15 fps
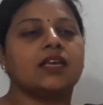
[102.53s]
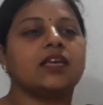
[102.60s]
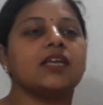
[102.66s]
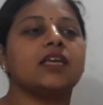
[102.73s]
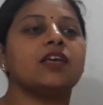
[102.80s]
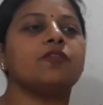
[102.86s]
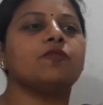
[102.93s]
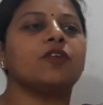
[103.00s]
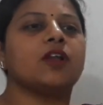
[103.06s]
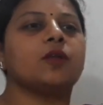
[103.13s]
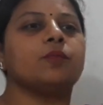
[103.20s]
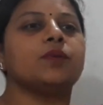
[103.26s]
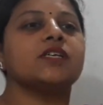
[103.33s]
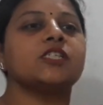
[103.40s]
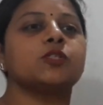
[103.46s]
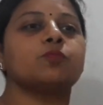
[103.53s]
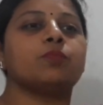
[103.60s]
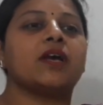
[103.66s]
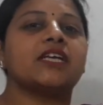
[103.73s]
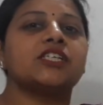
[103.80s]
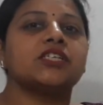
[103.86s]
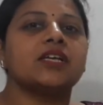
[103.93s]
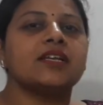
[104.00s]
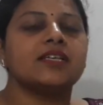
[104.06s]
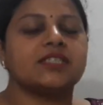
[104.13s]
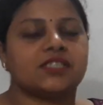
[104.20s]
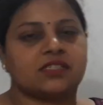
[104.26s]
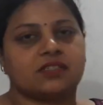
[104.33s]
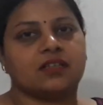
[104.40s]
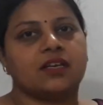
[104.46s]
he will be
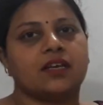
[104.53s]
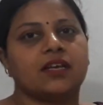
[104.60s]
specialist